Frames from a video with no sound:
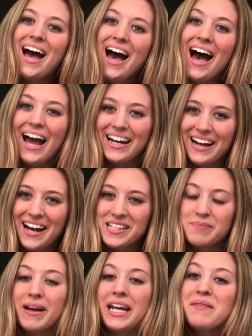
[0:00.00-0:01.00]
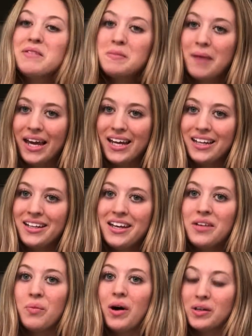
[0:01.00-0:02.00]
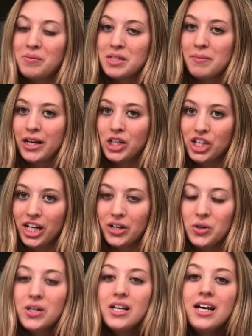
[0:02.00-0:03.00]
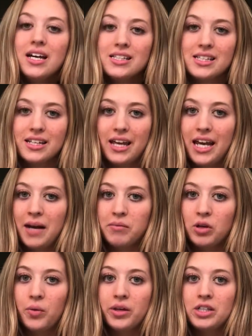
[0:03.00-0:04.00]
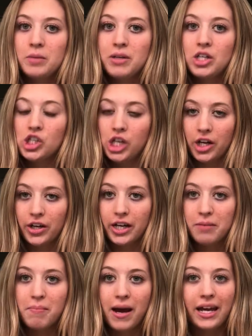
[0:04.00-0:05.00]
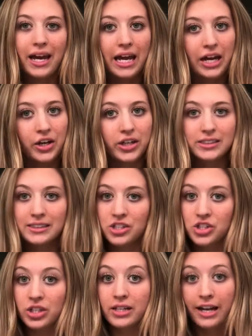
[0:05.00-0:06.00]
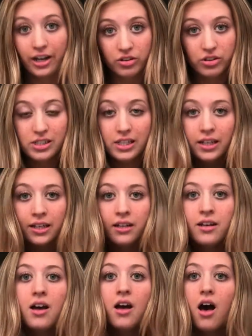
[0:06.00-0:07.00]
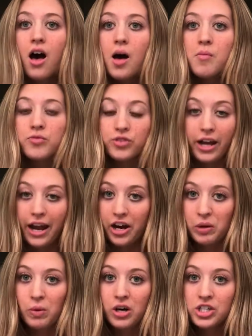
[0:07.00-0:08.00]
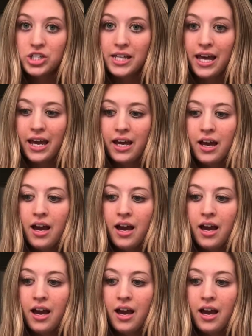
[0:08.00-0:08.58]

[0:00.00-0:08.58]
Hi guys, my name is Peyton and welcome to my channel. Today I'm going to be sharing my hair extension care routine for hair wash day.